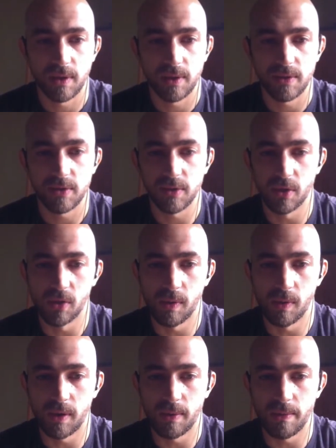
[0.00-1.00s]

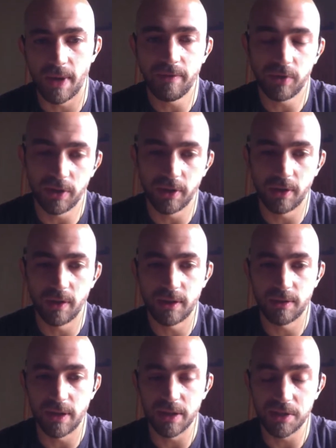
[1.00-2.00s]
So after the
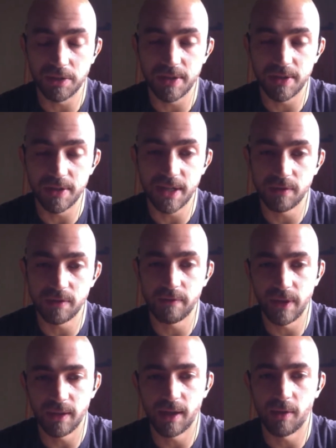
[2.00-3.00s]
internationalization
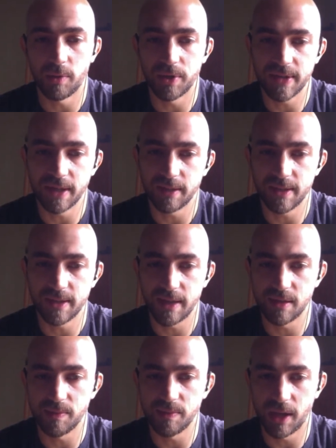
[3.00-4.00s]
thing, I want to set aside
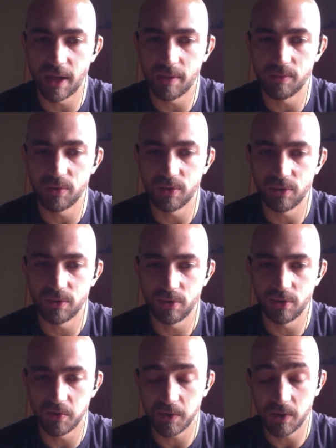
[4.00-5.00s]
some time to
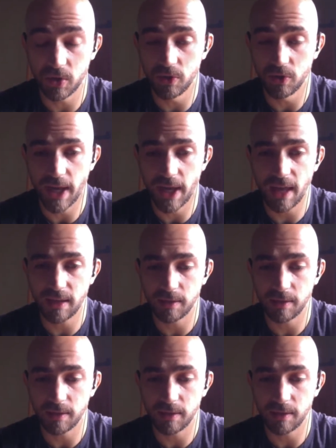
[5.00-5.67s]
do that.